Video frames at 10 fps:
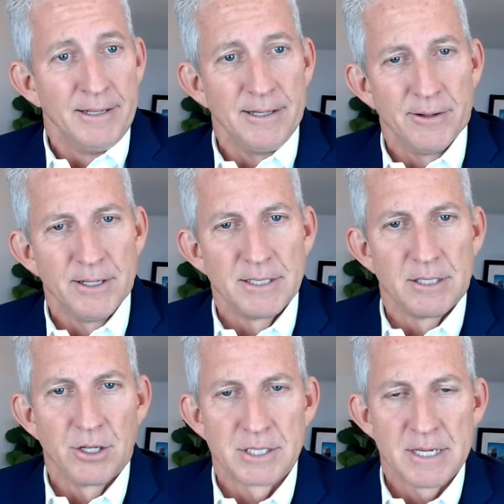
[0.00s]
you know what?
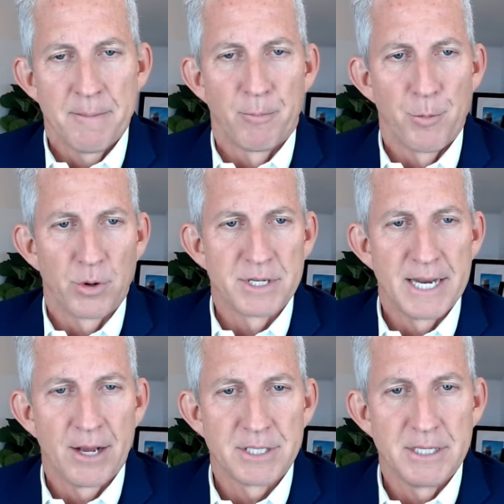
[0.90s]
Look us up,
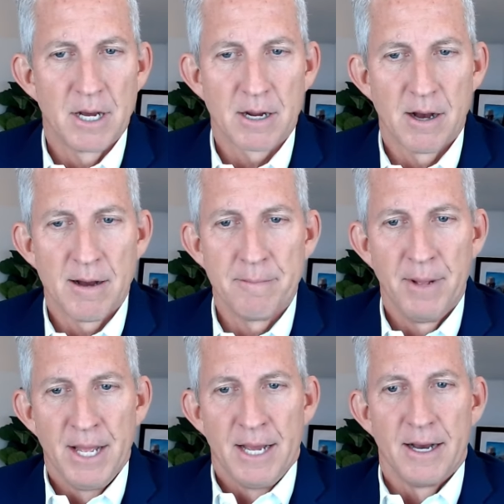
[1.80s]

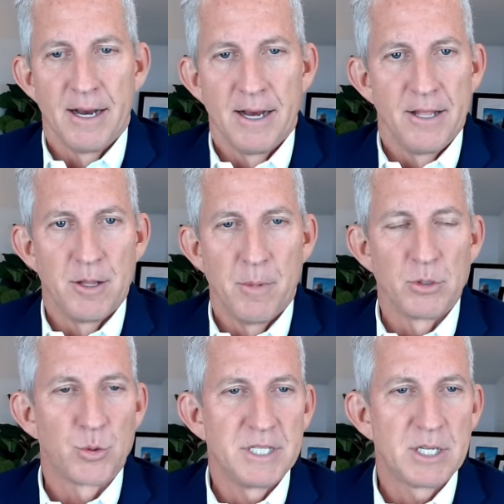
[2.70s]
reportsonhousing.com. The
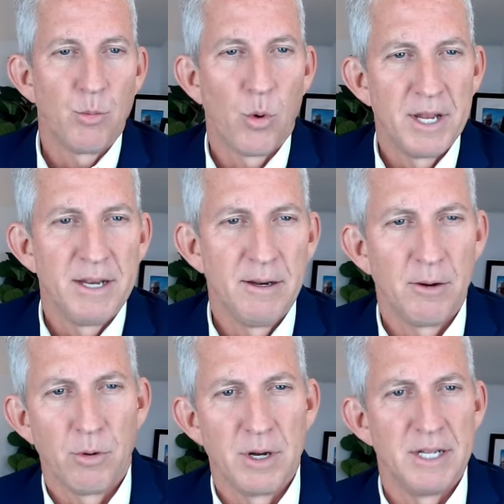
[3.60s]
most recent one
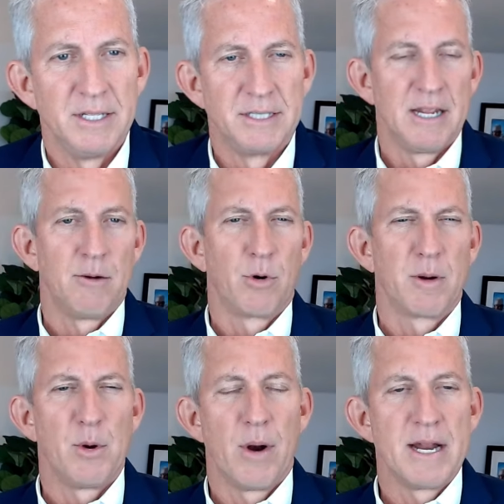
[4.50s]
was, and we're
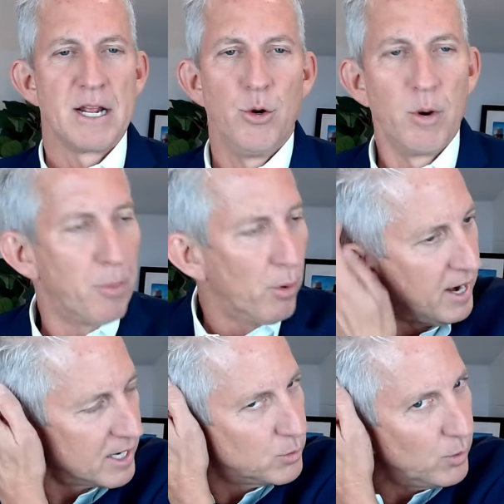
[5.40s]
going to be writing a new report
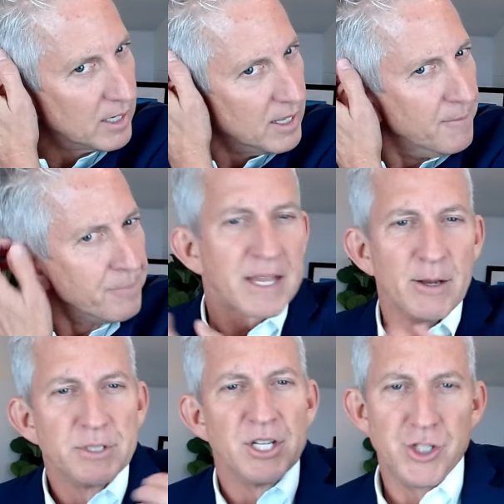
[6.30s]
next week,
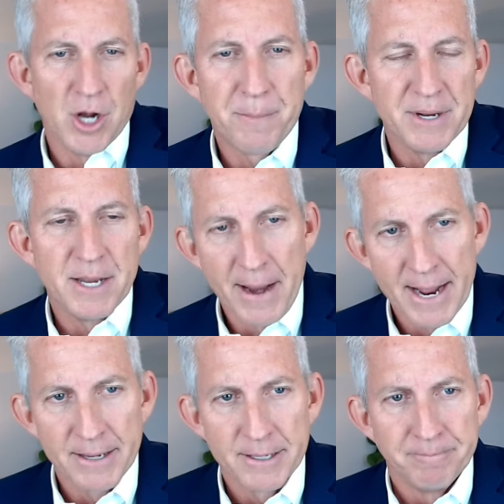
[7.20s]
it was a jump in
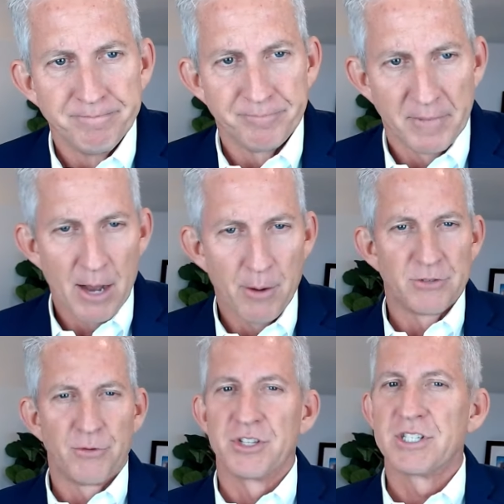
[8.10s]
demand. That was
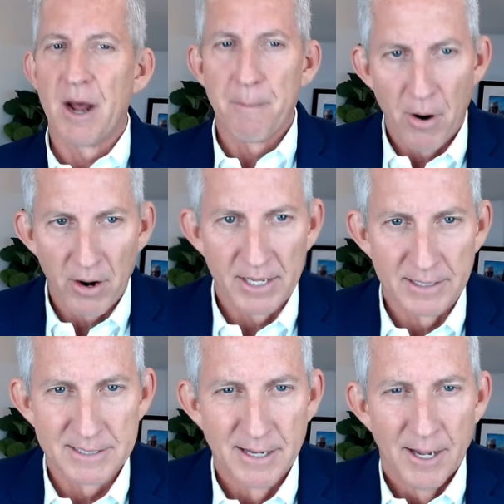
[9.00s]
for some
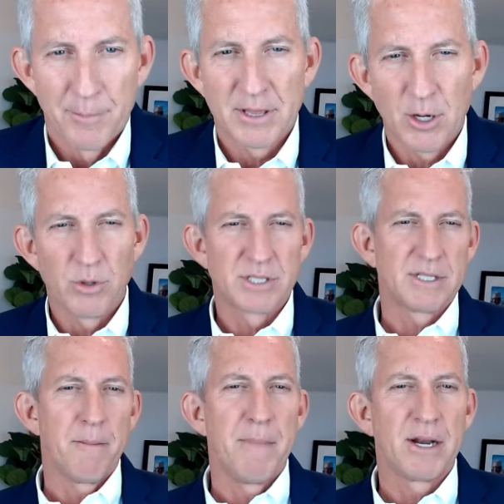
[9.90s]
markets, but there were
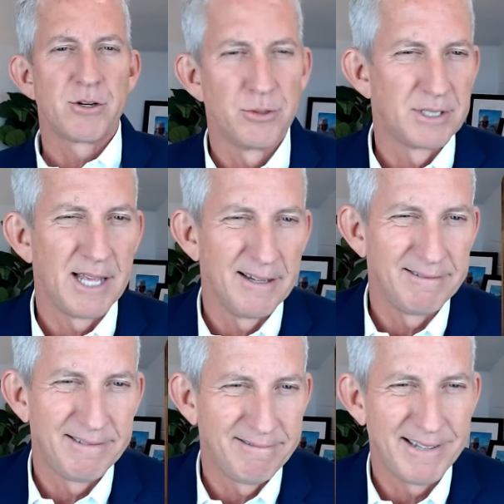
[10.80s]
some metros
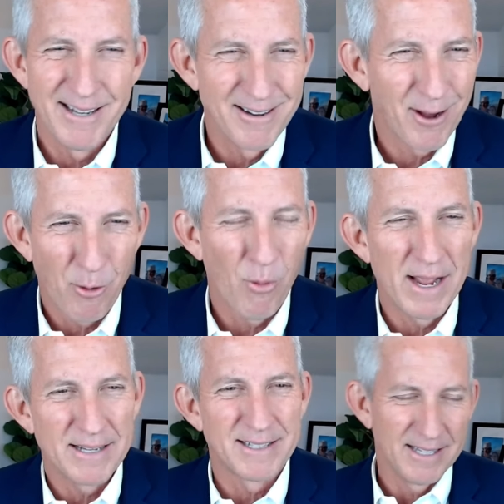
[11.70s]
that didn't
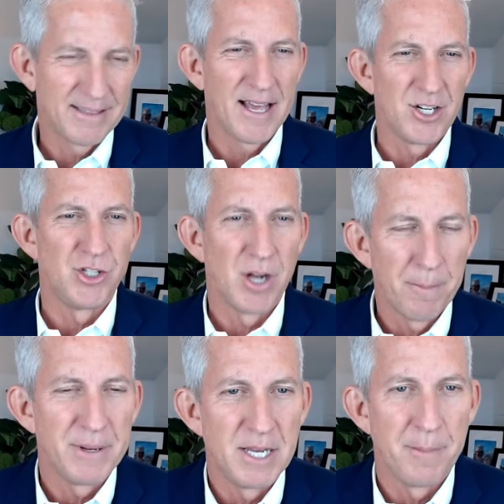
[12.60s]
quite get that
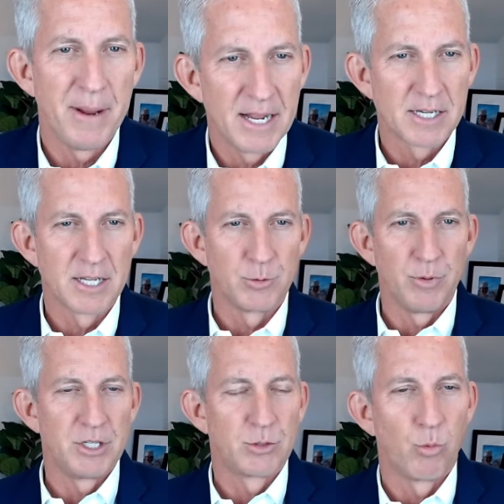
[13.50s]
jump in demand because
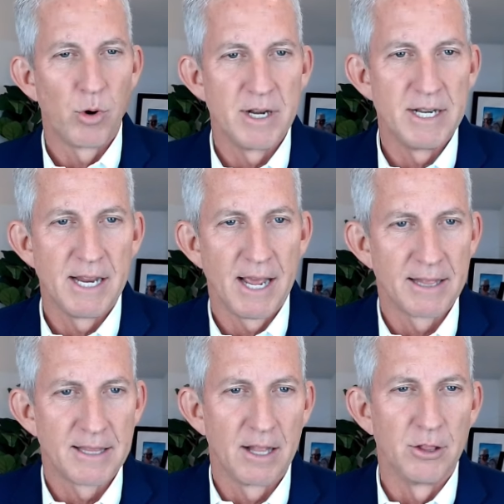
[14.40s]
we just weren't
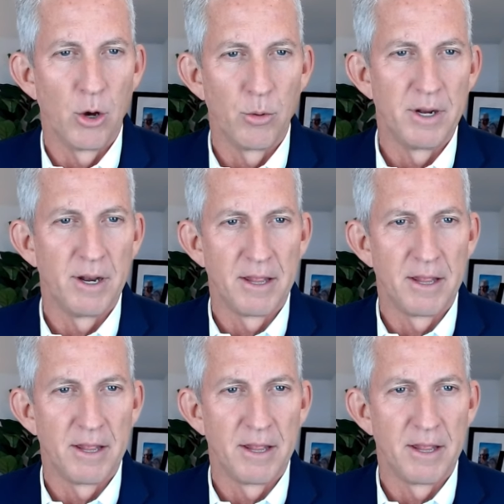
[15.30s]
at that low